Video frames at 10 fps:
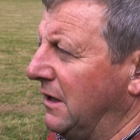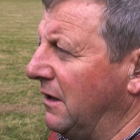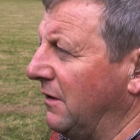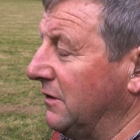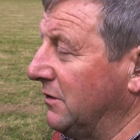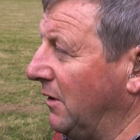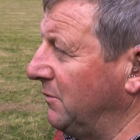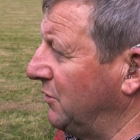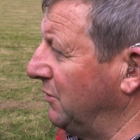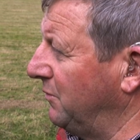And other
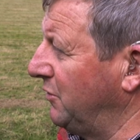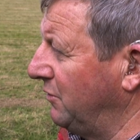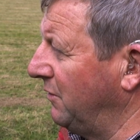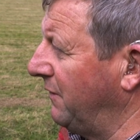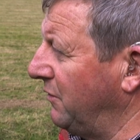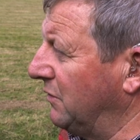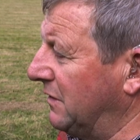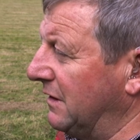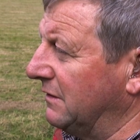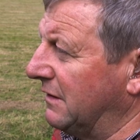times you you if you
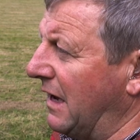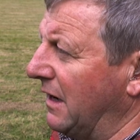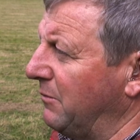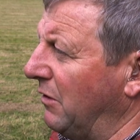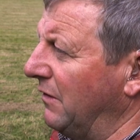see a stag up